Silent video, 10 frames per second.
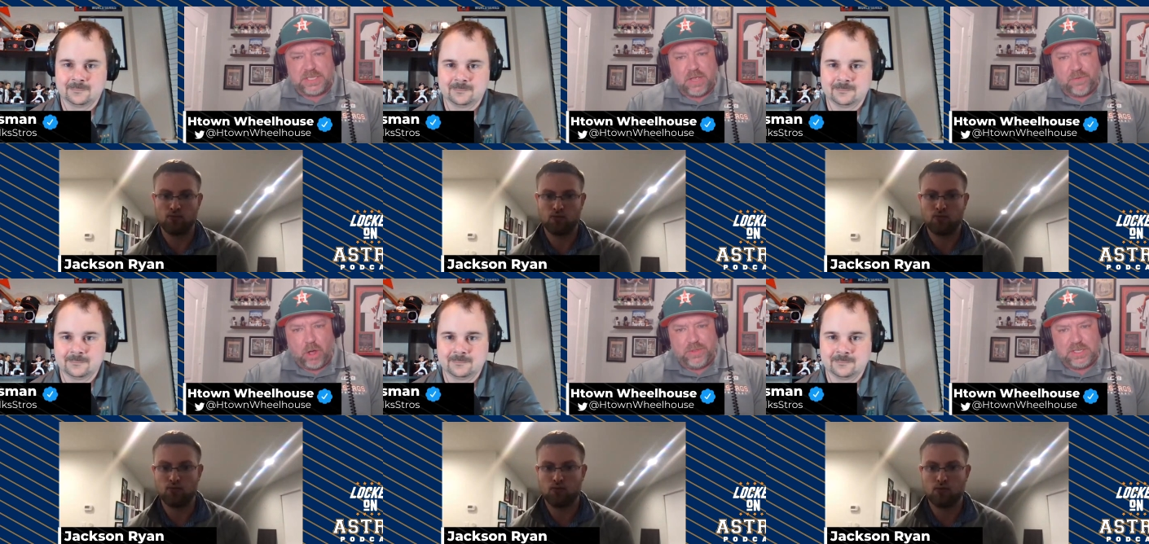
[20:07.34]
Speaker 1: and stuff,
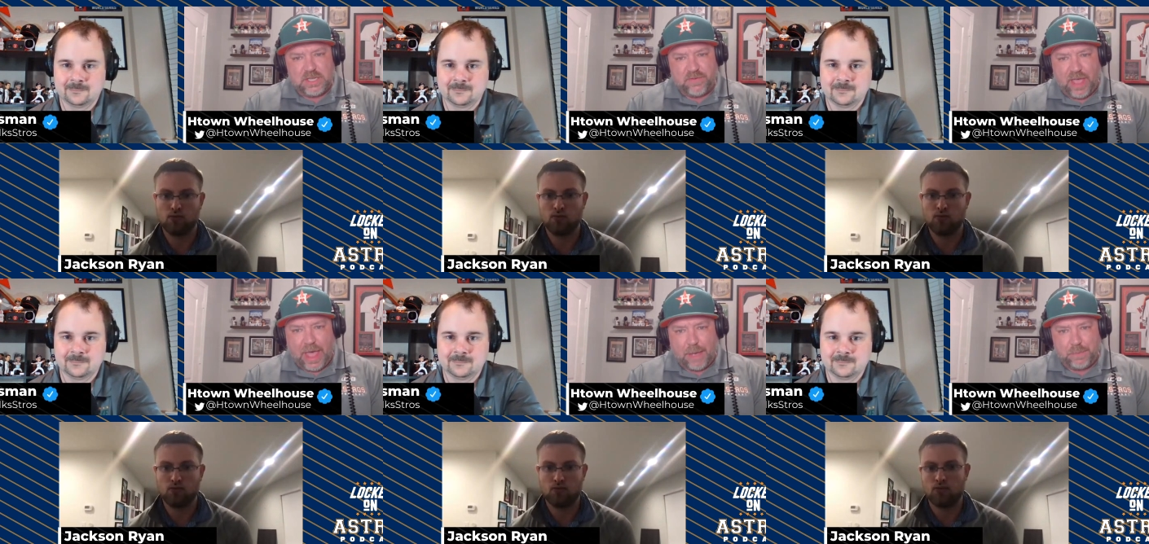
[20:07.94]
all this stuff
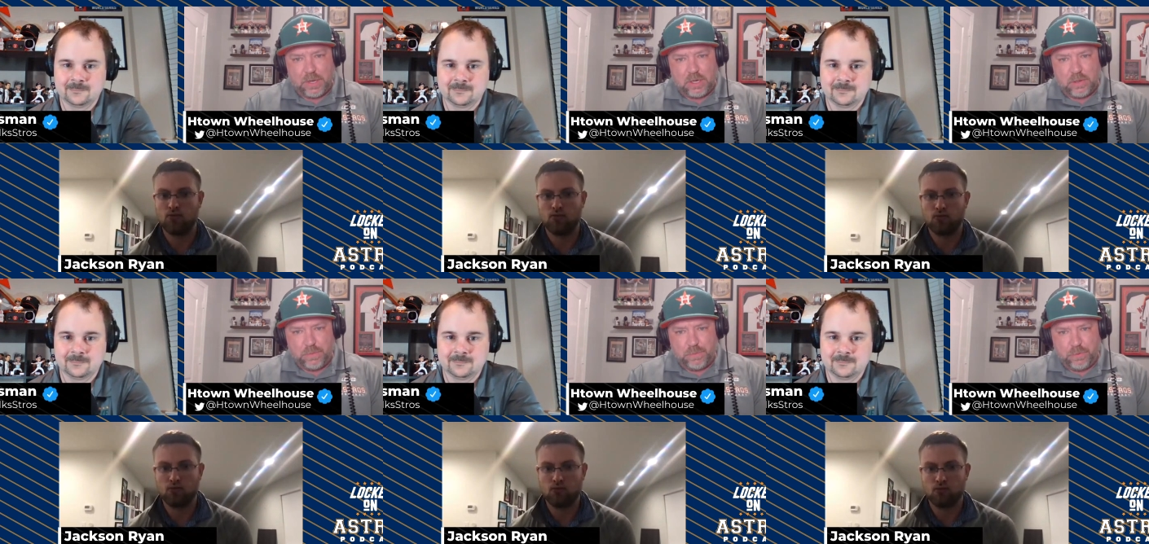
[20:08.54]
happened